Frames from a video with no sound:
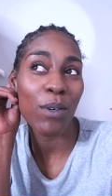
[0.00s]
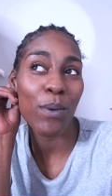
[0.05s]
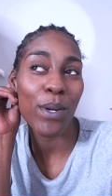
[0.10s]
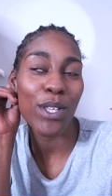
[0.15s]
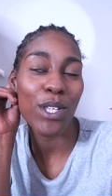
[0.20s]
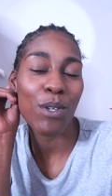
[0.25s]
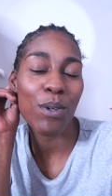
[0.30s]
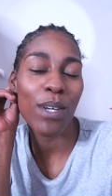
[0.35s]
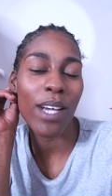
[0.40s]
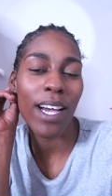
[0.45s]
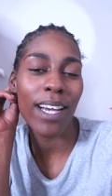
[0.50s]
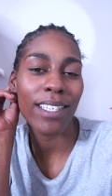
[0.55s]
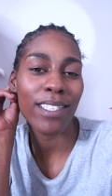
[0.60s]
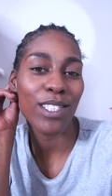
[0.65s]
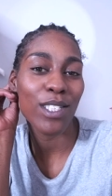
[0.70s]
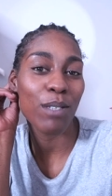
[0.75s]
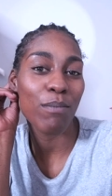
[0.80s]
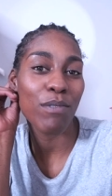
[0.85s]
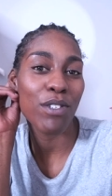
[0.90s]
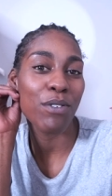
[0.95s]
with you guys
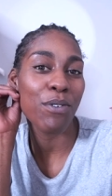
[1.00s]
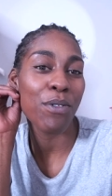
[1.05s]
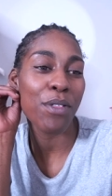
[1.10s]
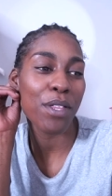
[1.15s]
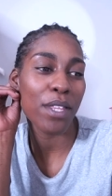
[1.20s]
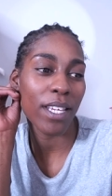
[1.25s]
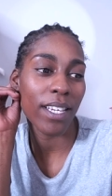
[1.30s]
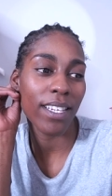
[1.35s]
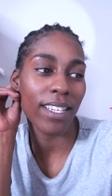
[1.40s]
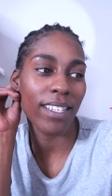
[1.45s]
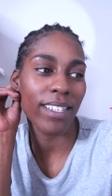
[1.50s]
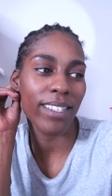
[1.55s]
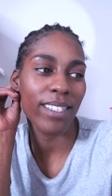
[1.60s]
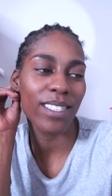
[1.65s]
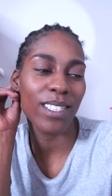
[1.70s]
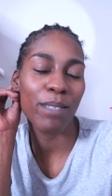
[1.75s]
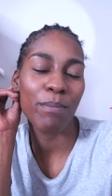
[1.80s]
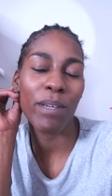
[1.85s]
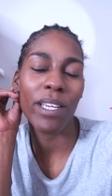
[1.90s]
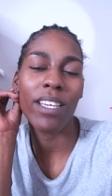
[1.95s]
some new
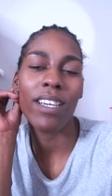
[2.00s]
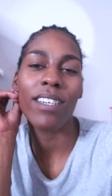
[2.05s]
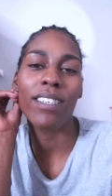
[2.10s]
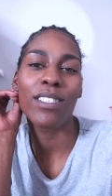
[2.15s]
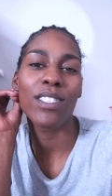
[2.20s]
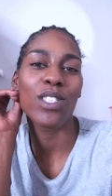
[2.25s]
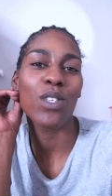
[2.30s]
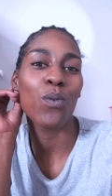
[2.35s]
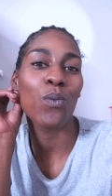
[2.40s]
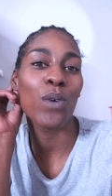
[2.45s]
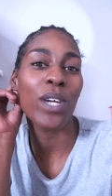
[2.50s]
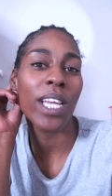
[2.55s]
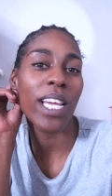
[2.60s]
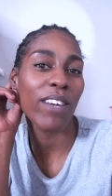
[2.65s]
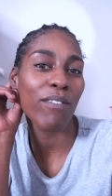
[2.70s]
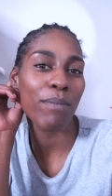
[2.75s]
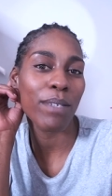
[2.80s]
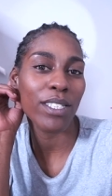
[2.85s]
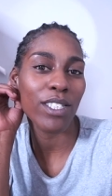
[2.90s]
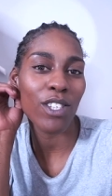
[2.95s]
things because we
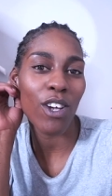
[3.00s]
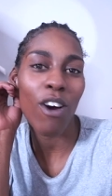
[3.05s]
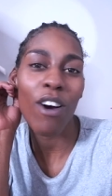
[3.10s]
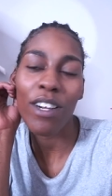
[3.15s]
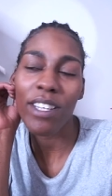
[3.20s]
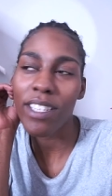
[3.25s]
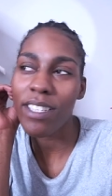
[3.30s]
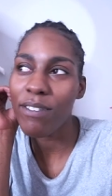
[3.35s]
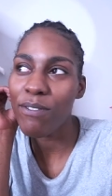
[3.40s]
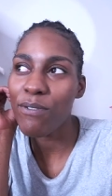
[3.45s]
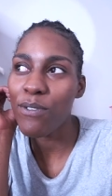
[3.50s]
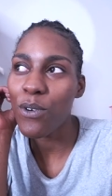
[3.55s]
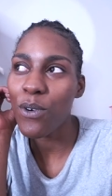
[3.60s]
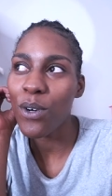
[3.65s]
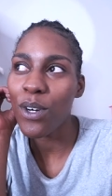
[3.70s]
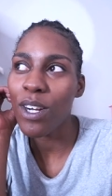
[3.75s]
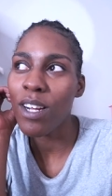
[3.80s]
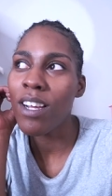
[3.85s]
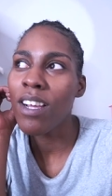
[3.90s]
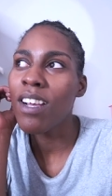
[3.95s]
have been talking
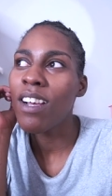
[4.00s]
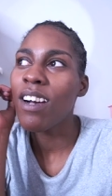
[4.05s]
for